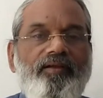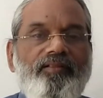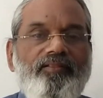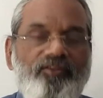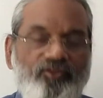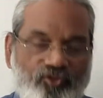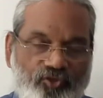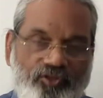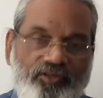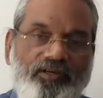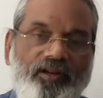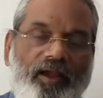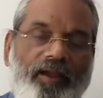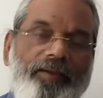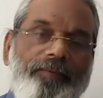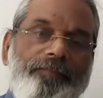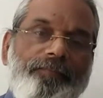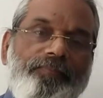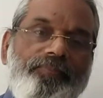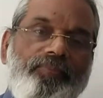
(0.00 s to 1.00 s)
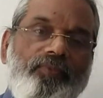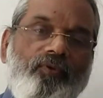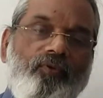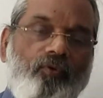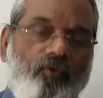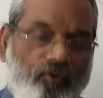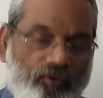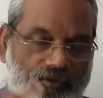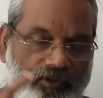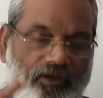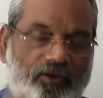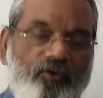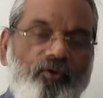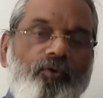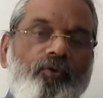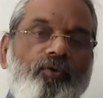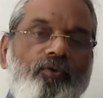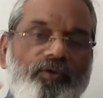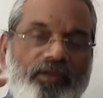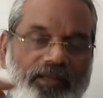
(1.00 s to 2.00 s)
this time
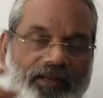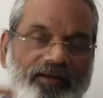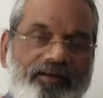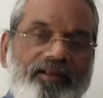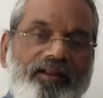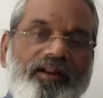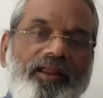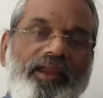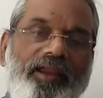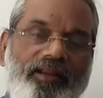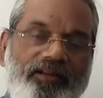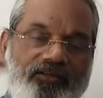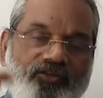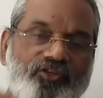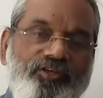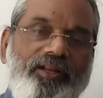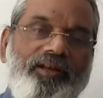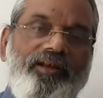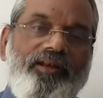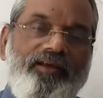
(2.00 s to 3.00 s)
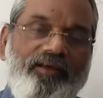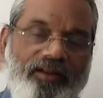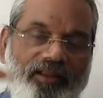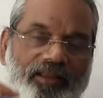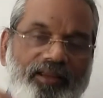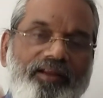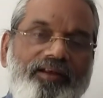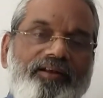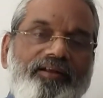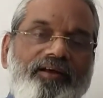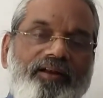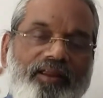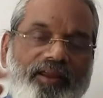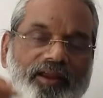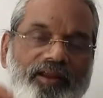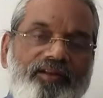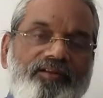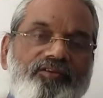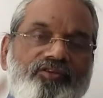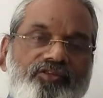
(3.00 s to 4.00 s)
Othello iterates and
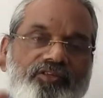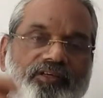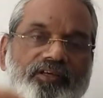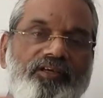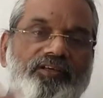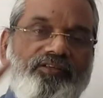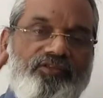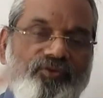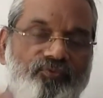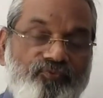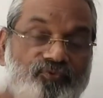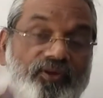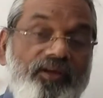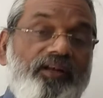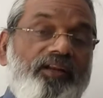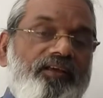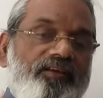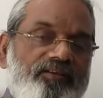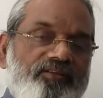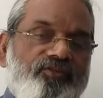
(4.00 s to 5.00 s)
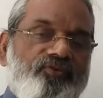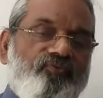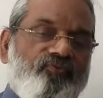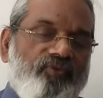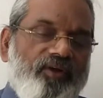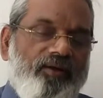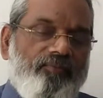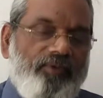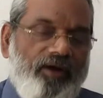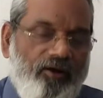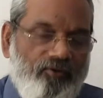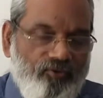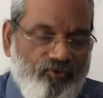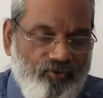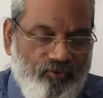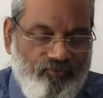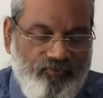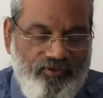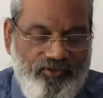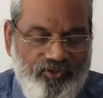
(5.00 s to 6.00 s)
reiterates his feelings from out
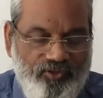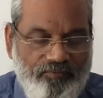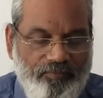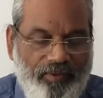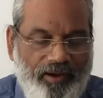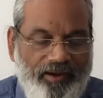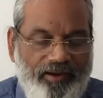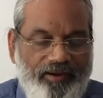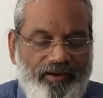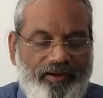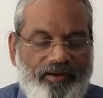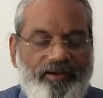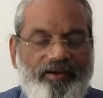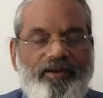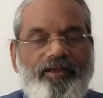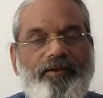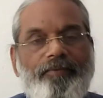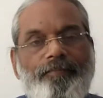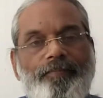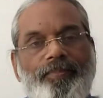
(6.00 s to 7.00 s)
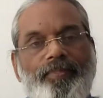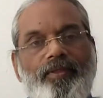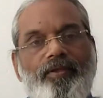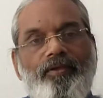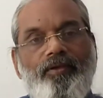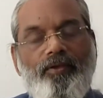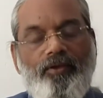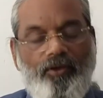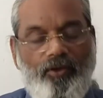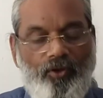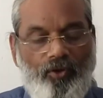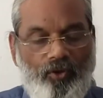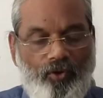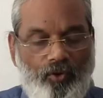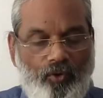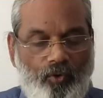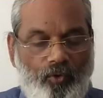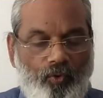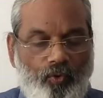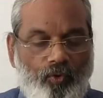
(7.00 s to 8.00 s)
of his mind
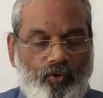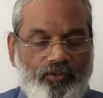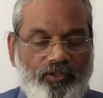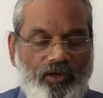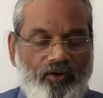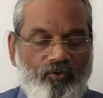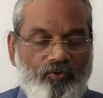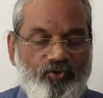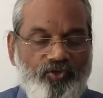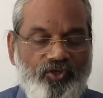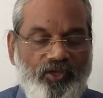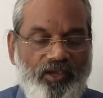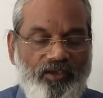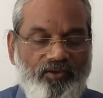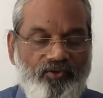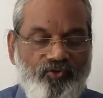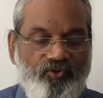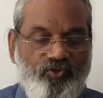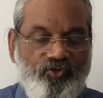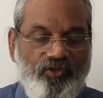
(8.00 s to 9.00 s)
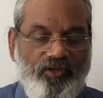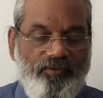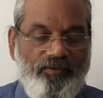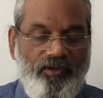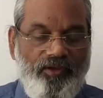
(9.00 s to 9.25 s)
Othello says